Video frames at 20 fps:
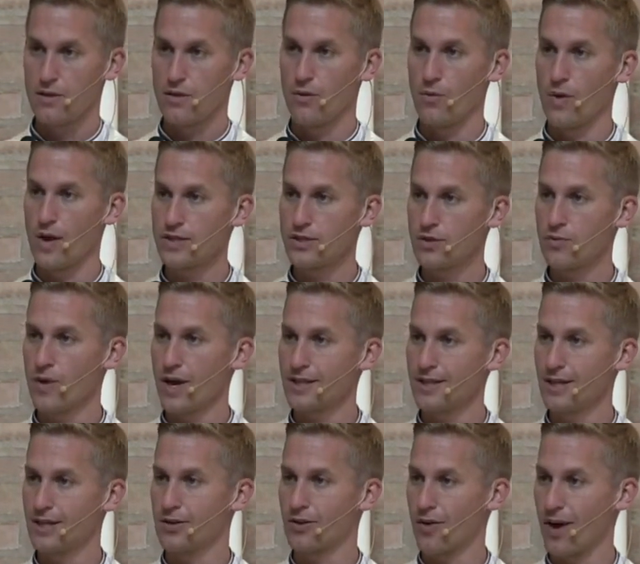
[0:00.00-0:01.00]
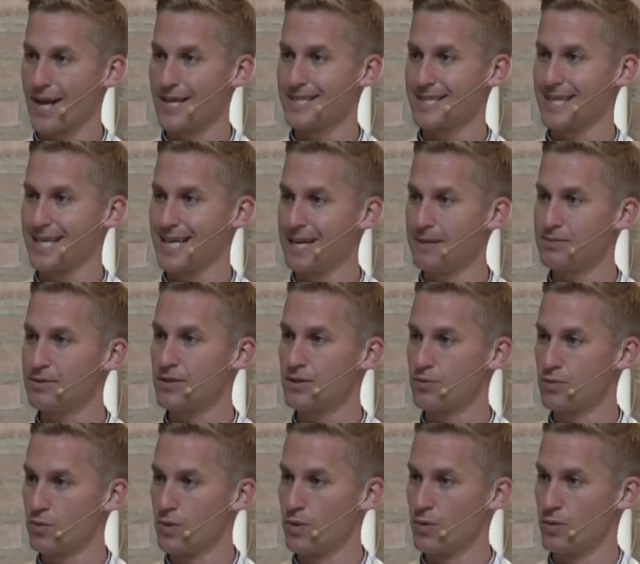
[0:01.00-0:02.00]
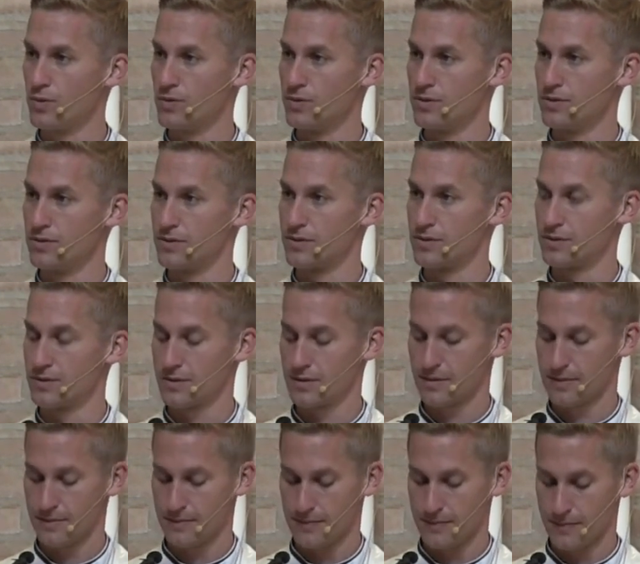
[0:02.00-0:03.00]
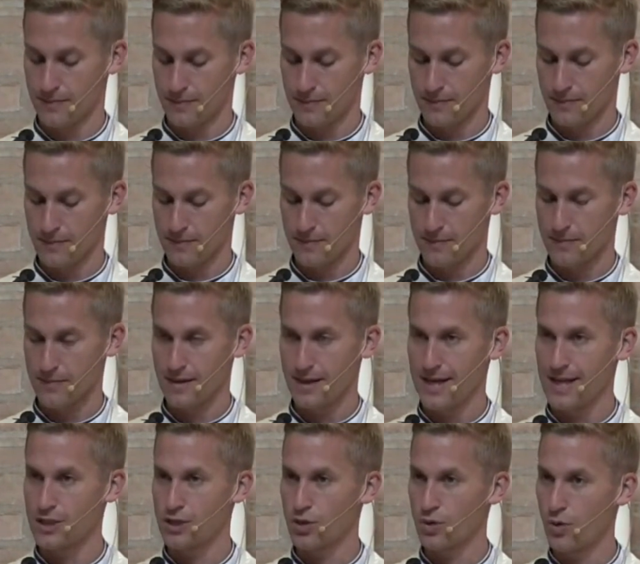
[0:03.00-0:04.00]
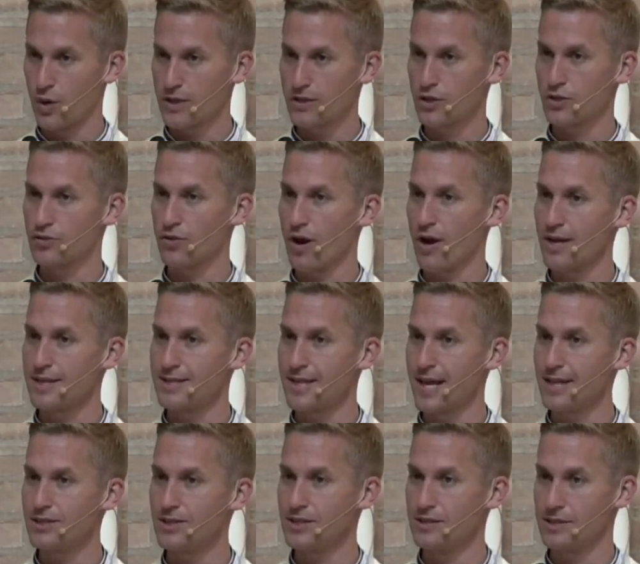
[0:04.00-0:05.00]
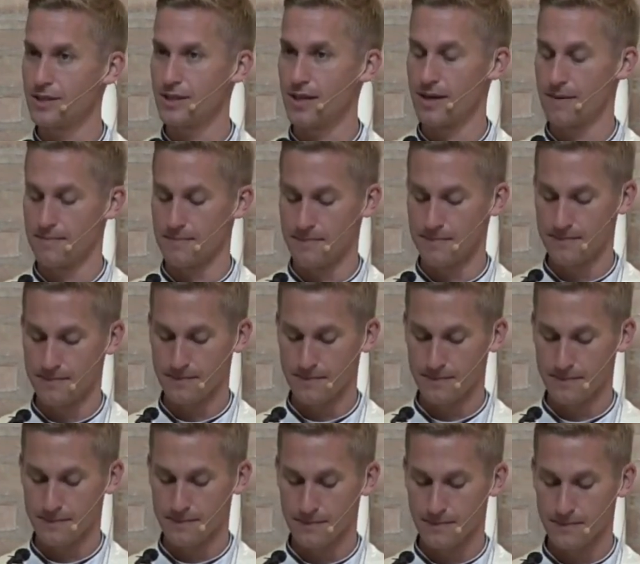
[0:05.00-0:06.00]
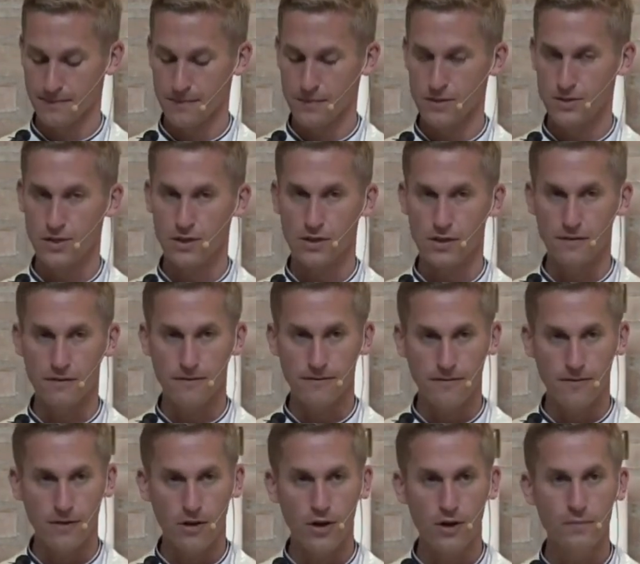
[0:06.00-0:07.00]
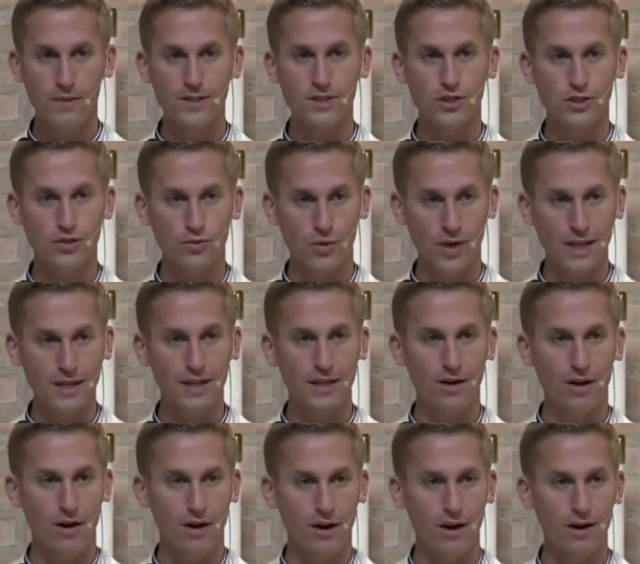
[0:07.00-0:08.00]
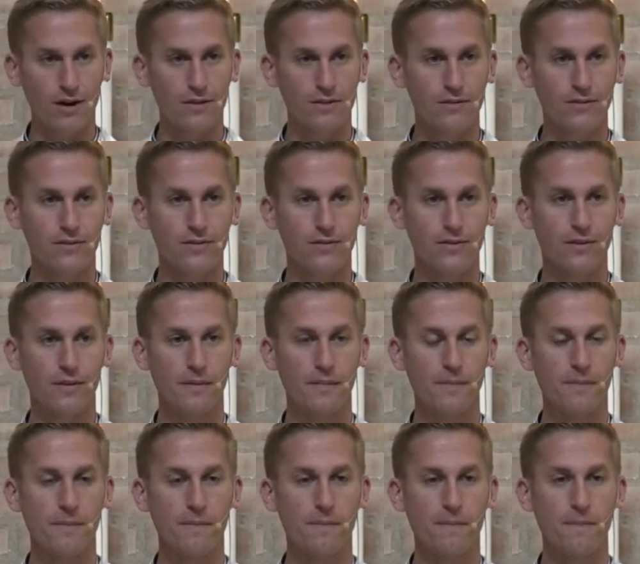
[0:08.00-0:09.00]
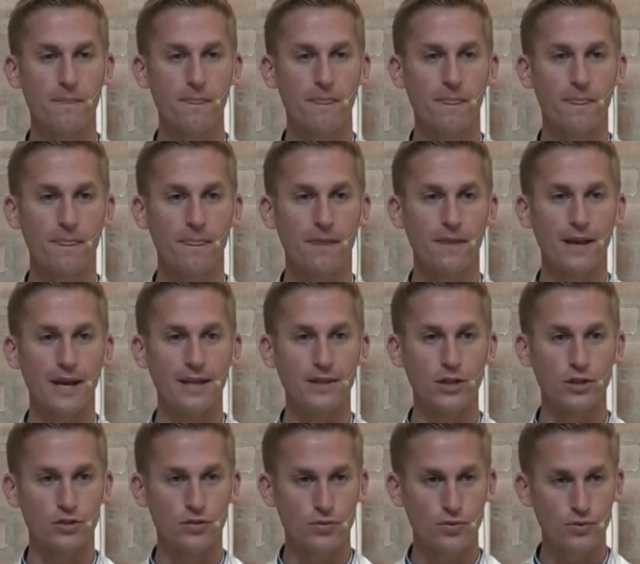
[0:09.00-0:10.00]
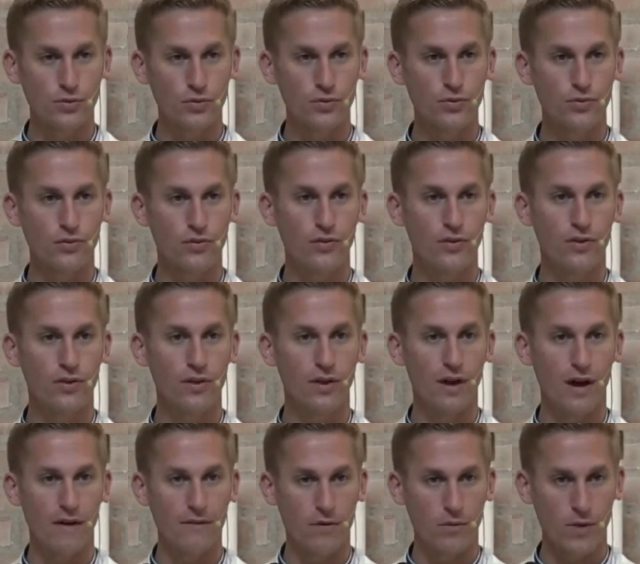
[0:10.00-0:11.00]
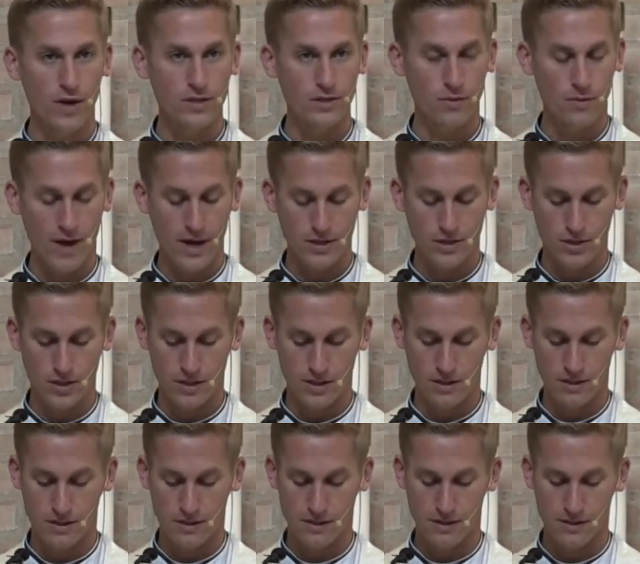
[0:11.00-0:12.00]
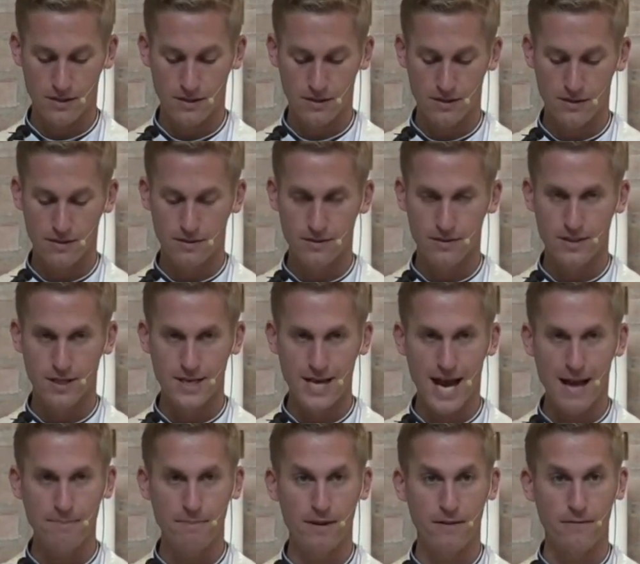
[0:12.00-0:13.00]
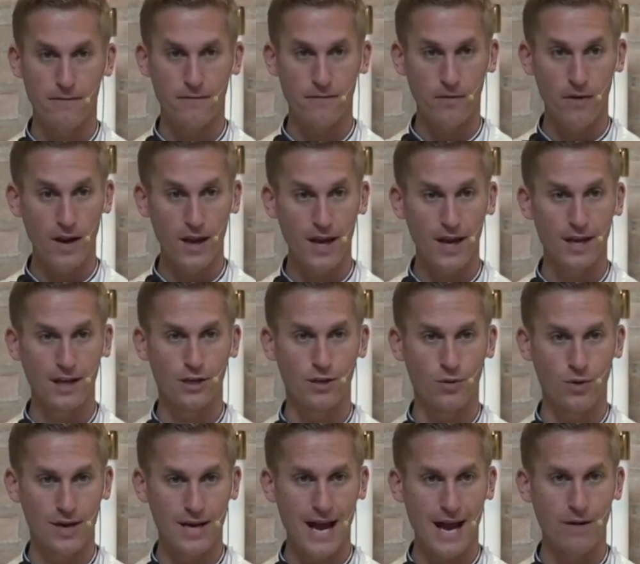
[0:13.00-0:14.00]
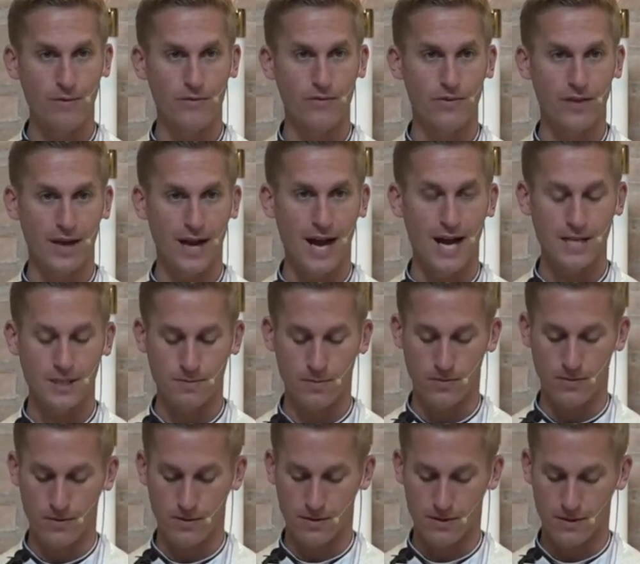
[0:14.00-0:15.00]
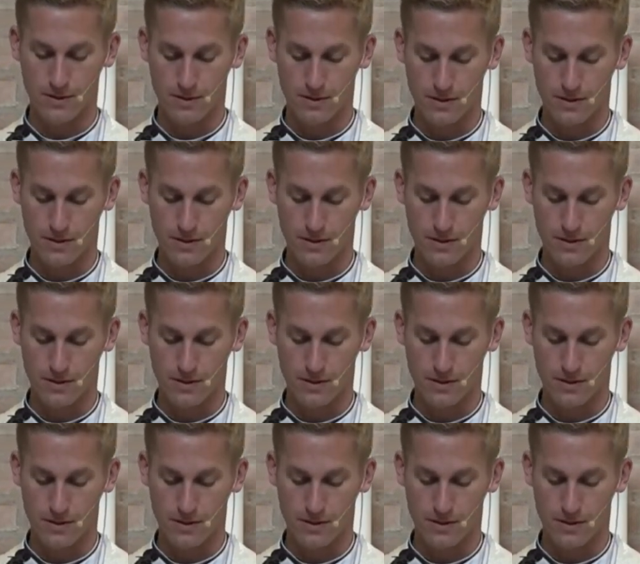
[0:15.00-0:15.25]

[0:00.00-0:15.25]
The resurrected Christ keeps his wounds. He's quick to draw attention to them, to confirm and strengthen our hearts in the truth of the resurrection, to not be afraid to announce the gospel.